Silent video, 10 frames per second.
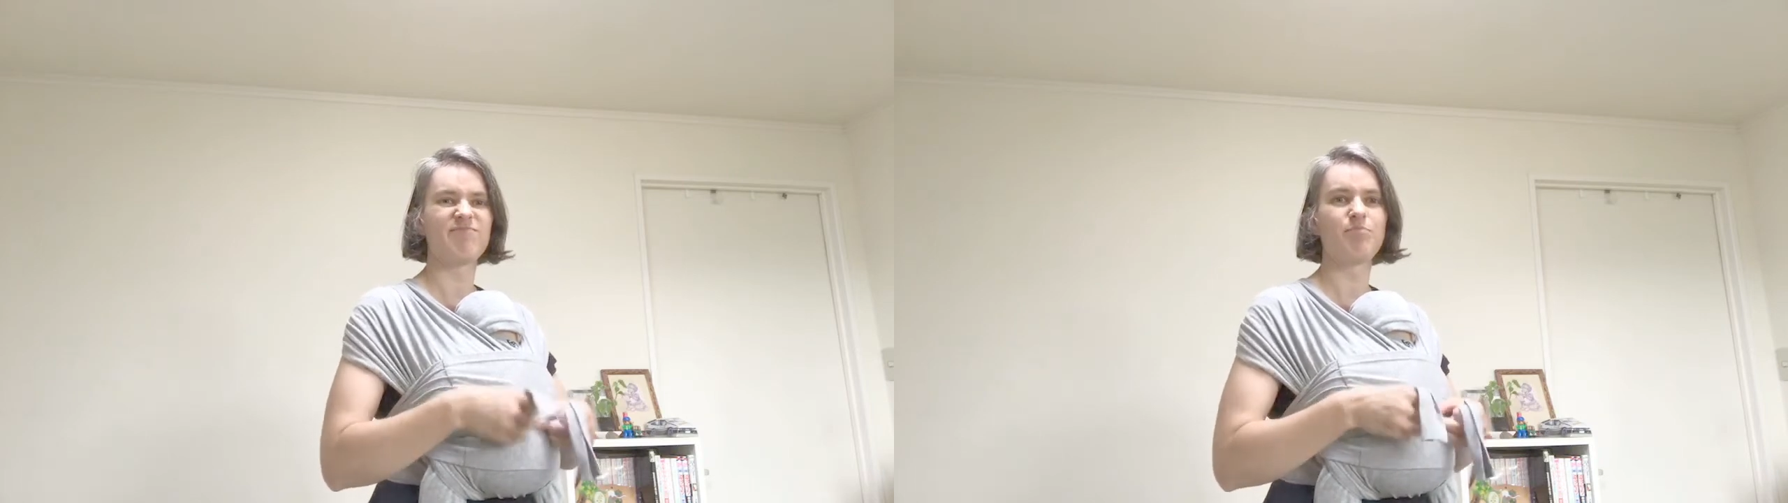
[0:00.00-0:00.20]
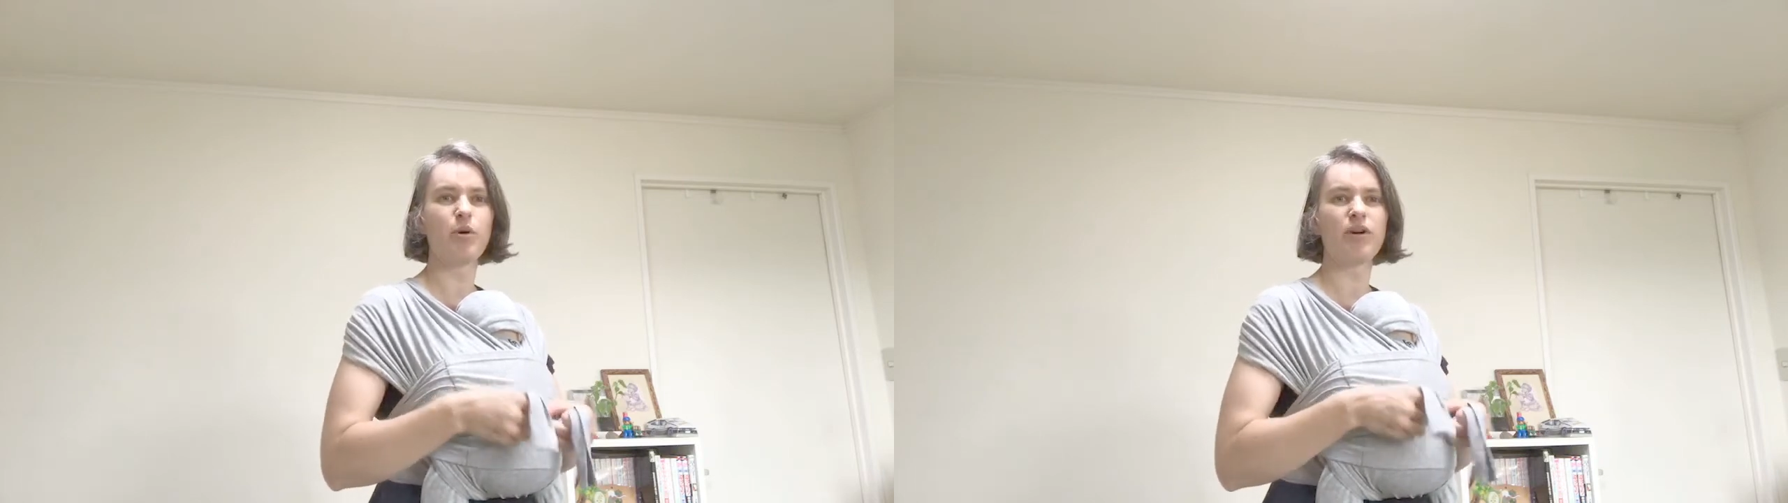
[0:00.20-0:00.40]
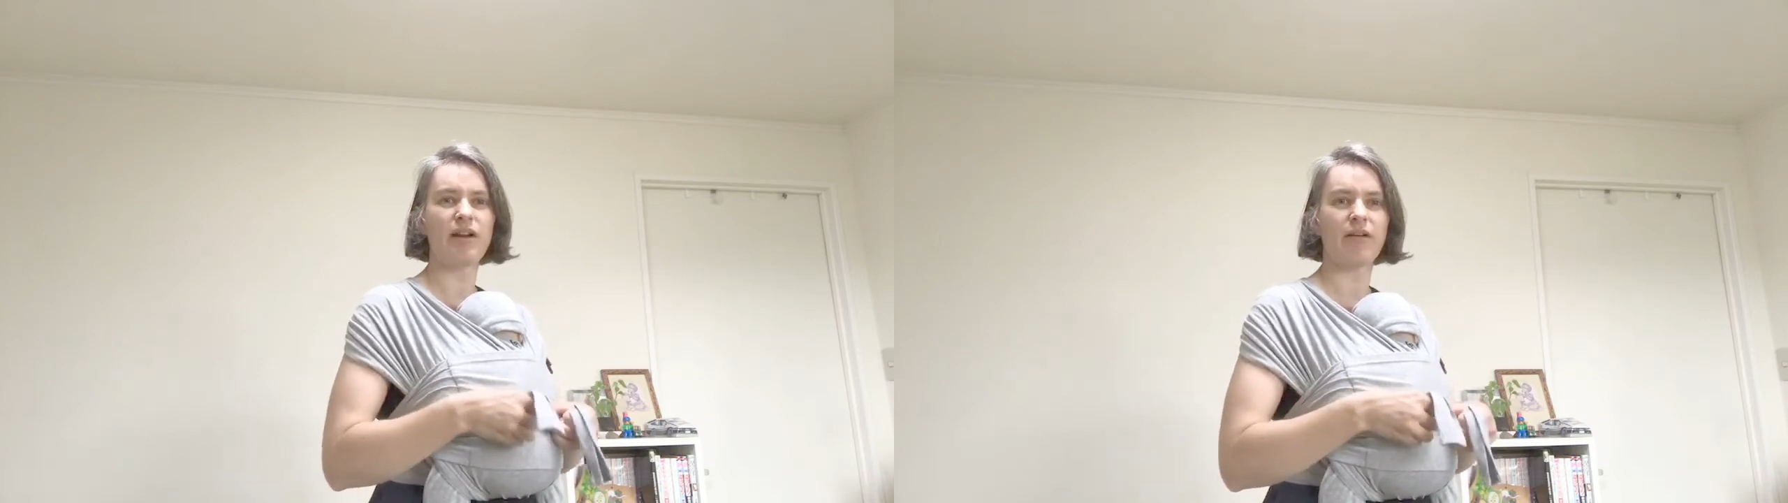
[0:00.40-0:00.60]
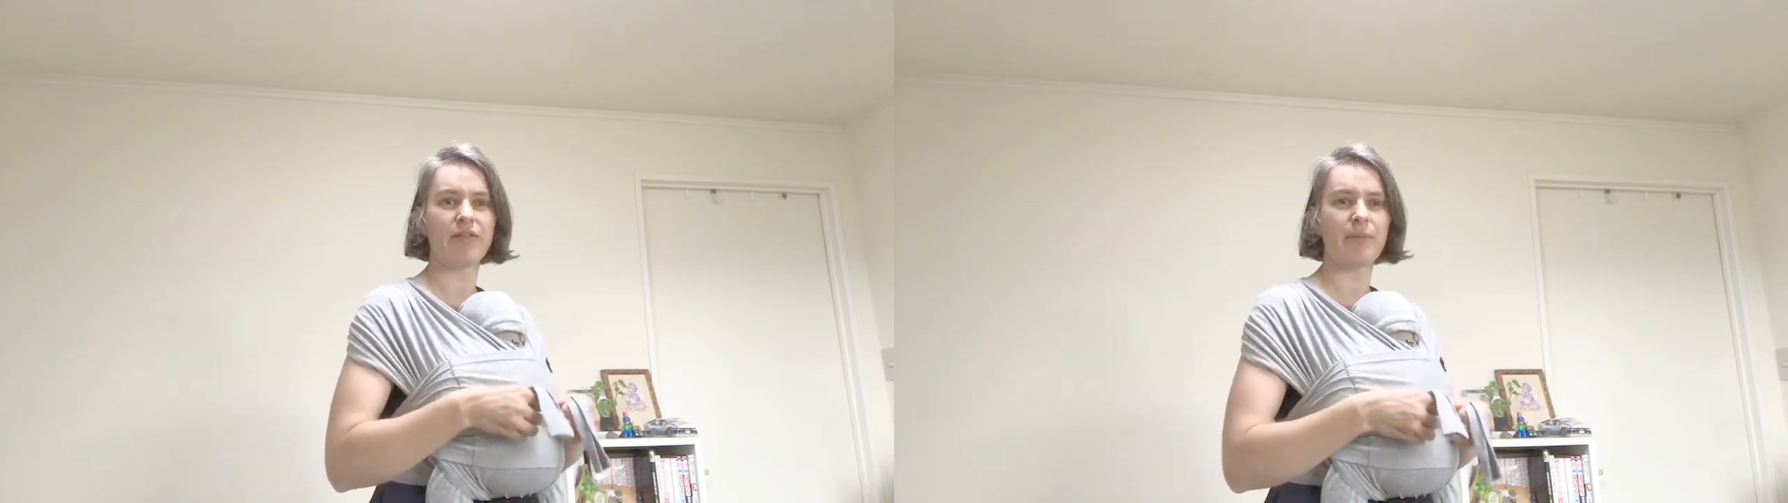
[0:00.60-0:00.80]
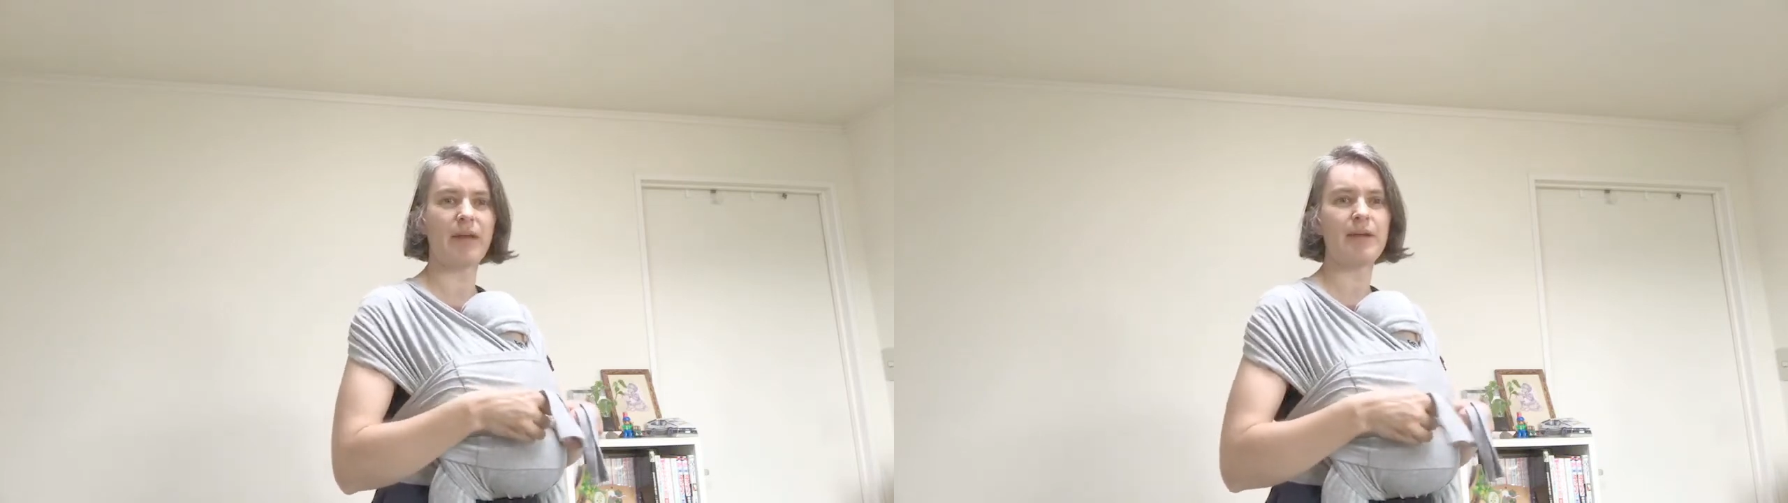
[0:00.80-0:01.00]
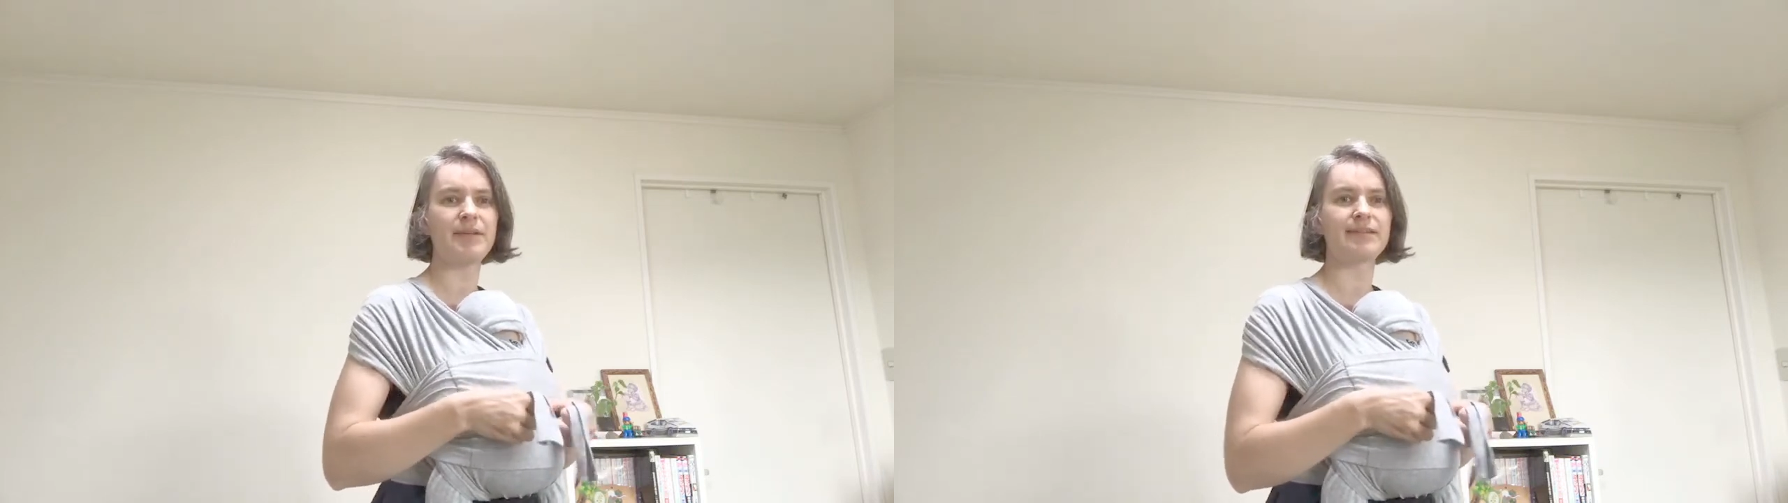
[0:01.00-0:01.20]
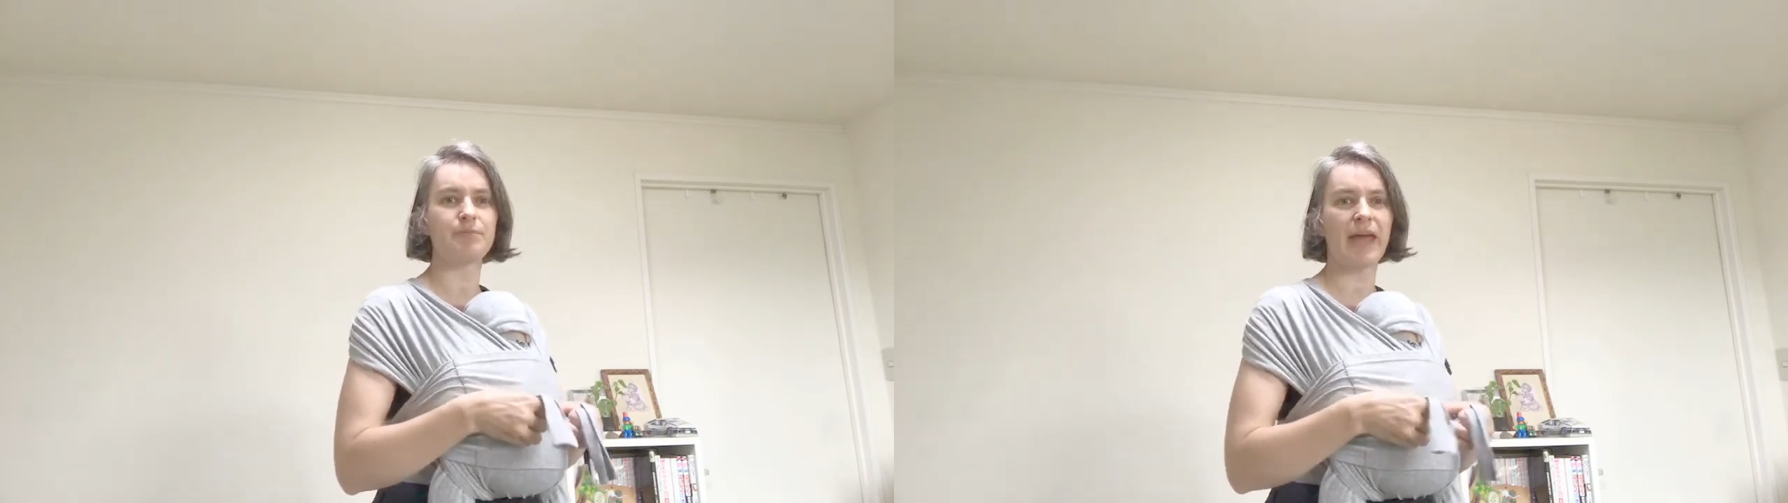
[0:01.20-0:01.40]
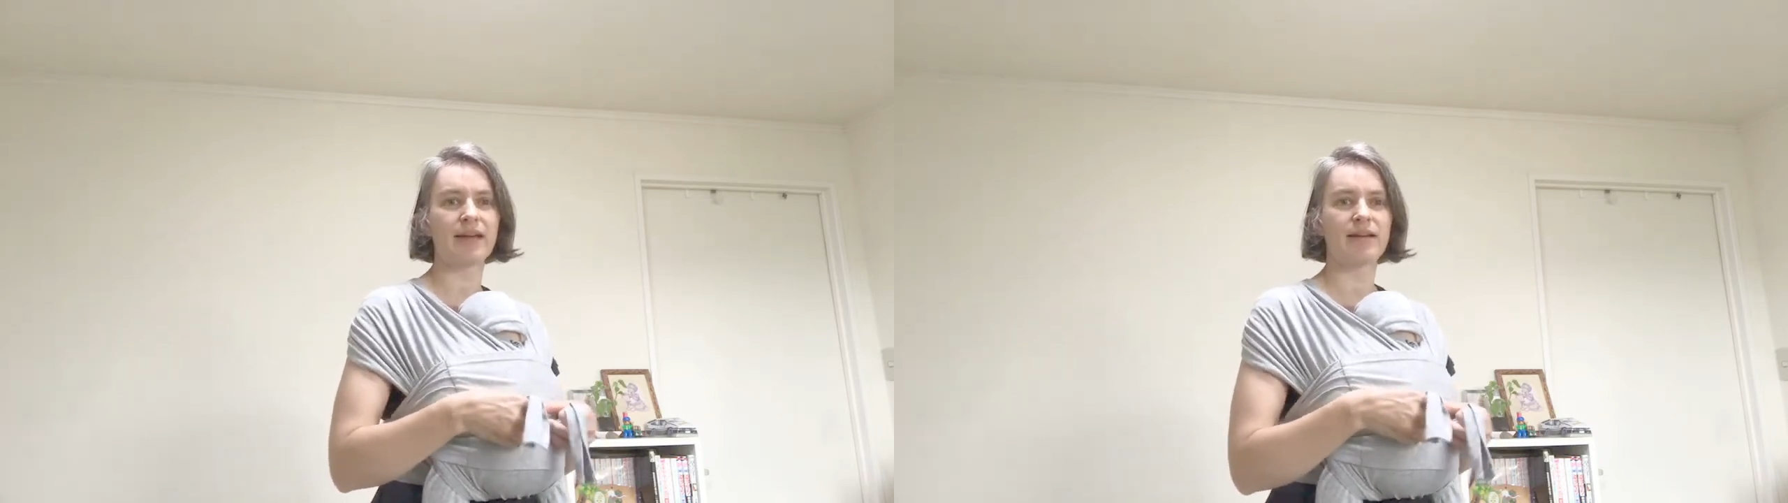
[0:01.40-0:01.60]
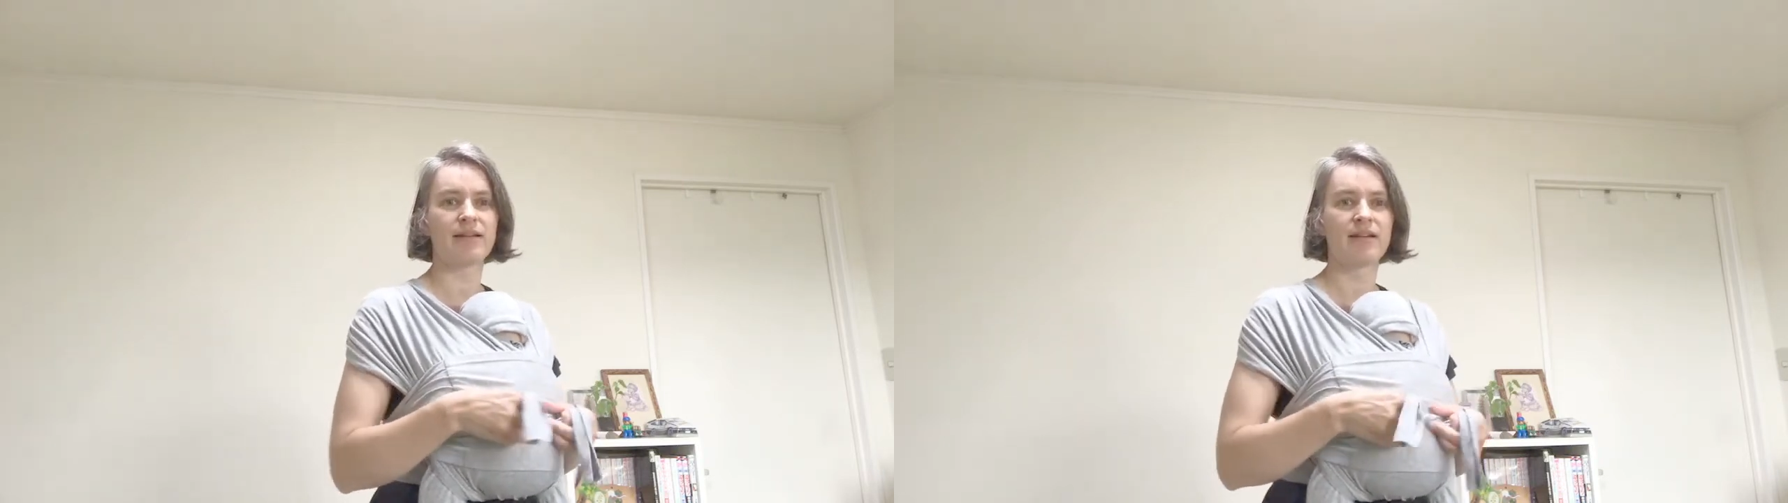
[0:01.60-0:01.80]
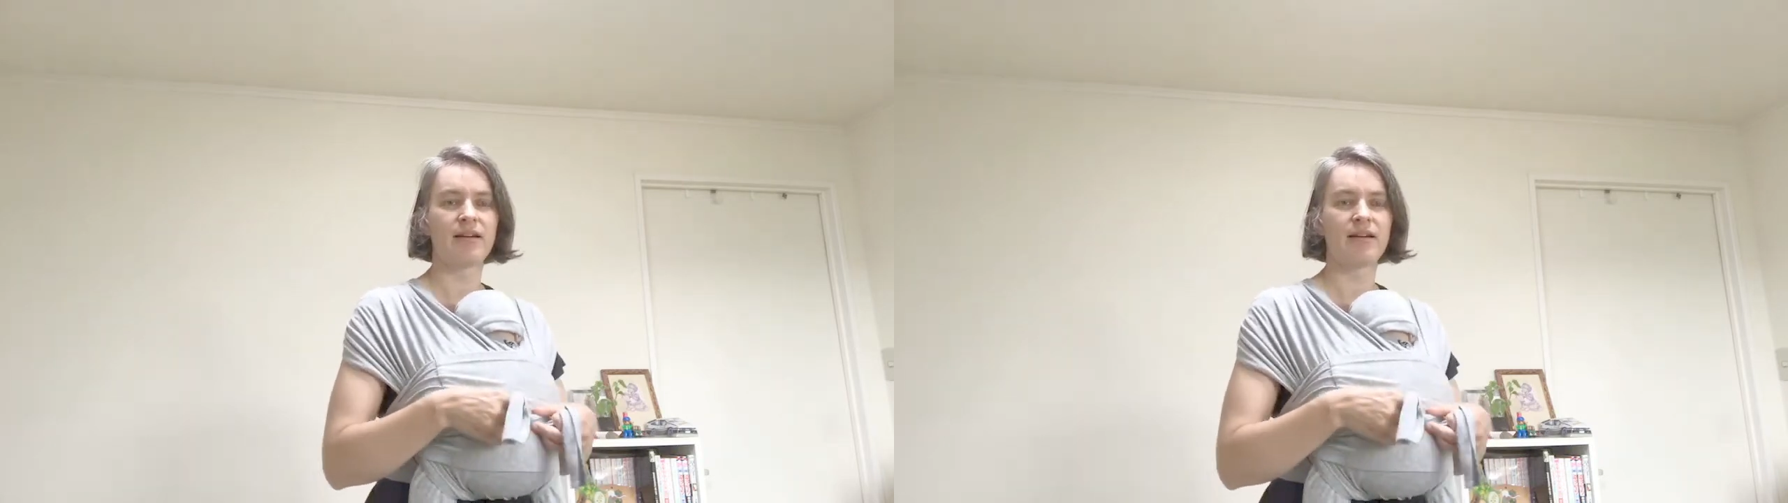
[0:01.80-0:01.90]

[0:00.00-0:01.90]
pull on the baby's back.